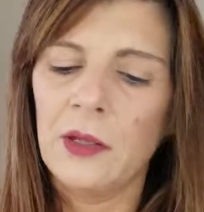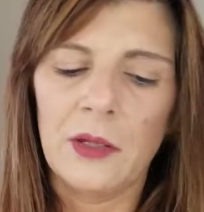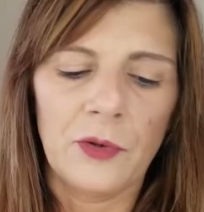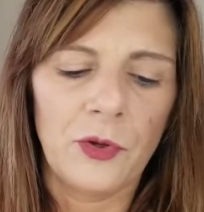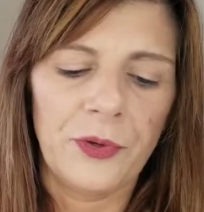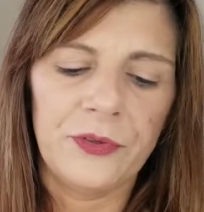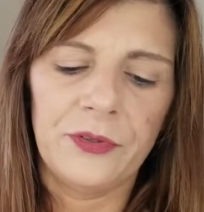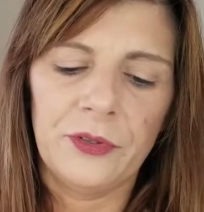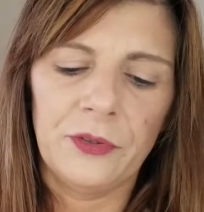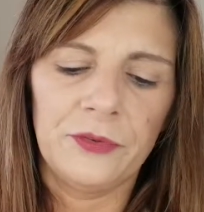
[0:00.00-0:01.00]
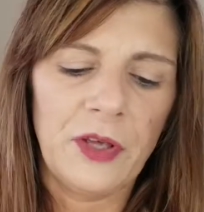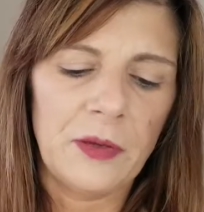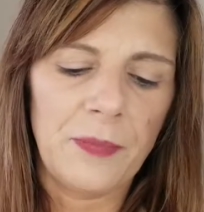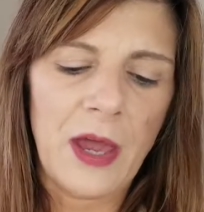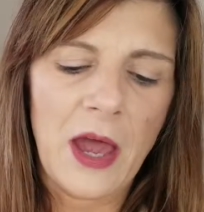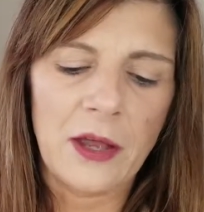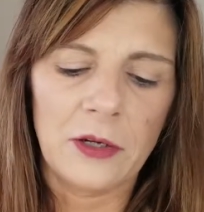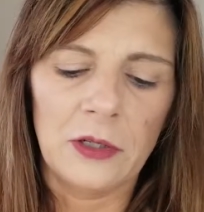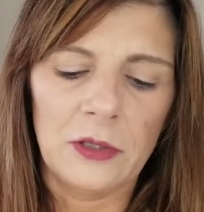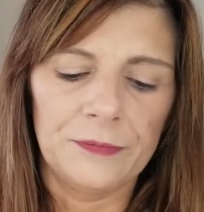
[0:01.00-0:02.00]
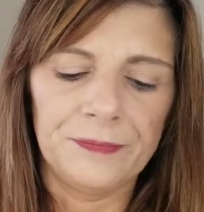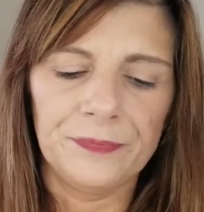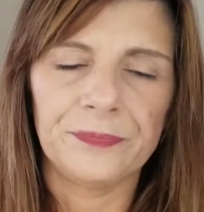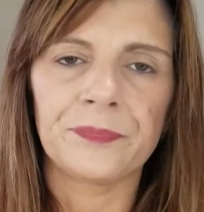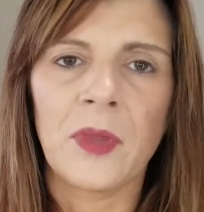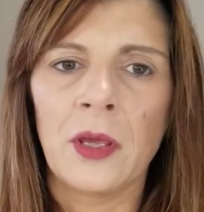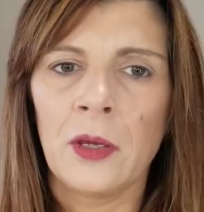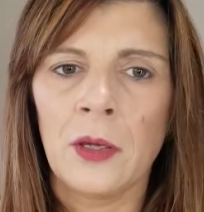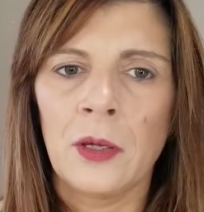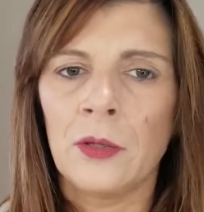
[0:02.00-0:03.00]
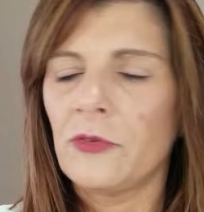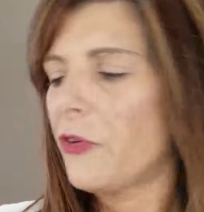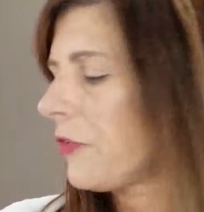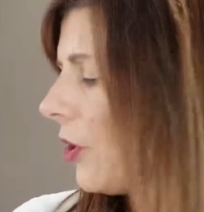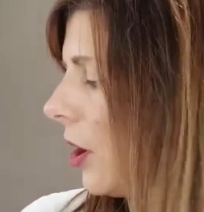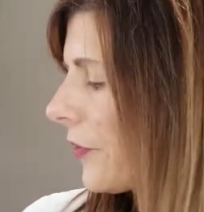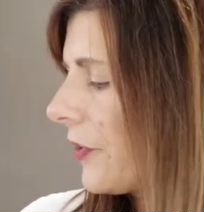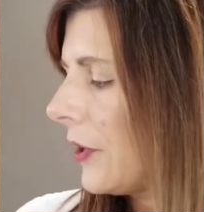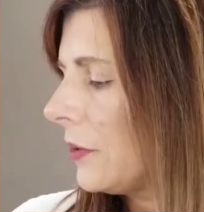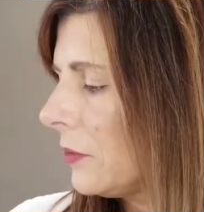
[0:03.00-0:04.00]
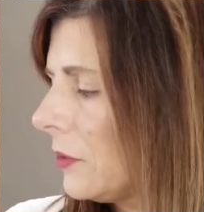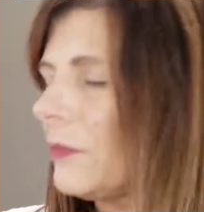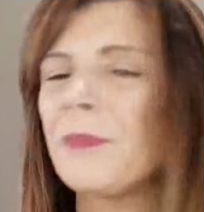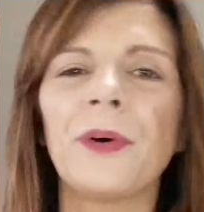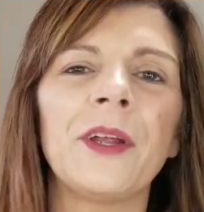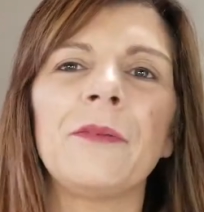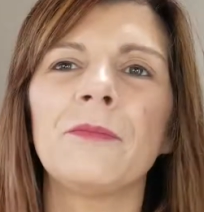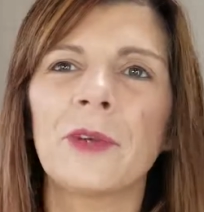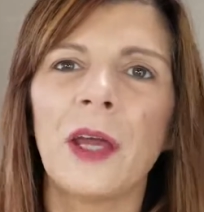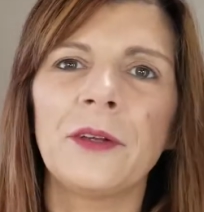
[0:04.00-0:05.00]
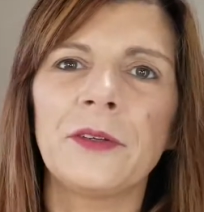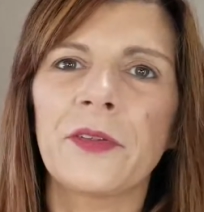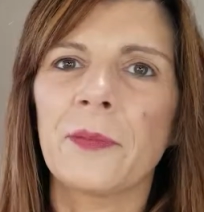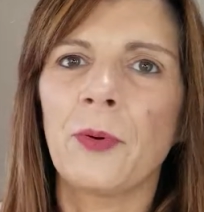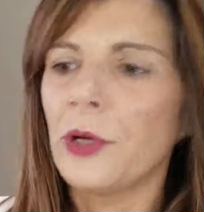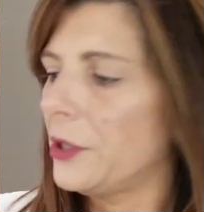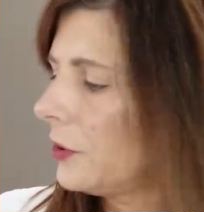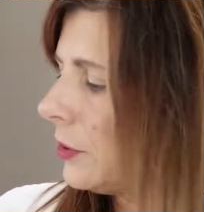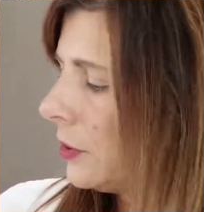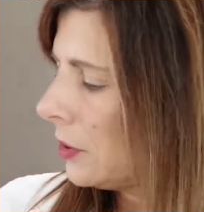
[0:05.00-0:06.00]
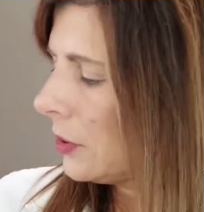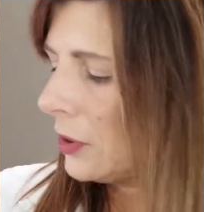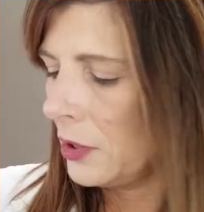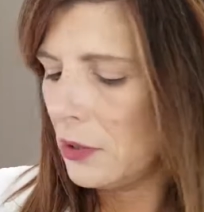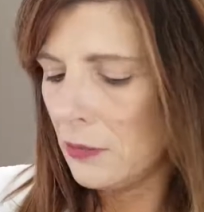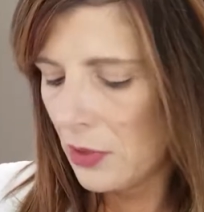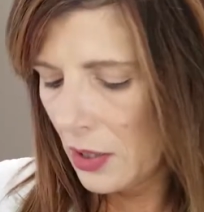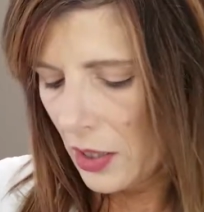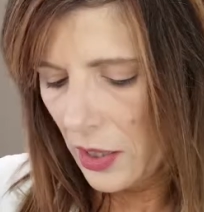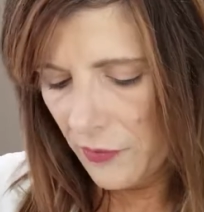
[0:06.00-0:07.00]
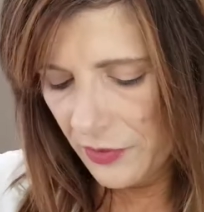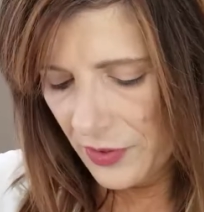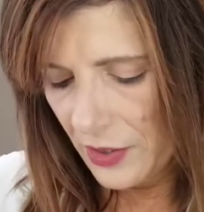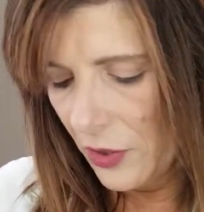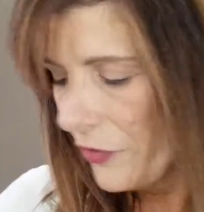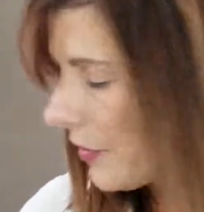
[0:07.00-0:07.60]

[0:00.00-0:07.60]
don't know what to do. Take it back or just toss it. But I'm kind of disappointed. Everything else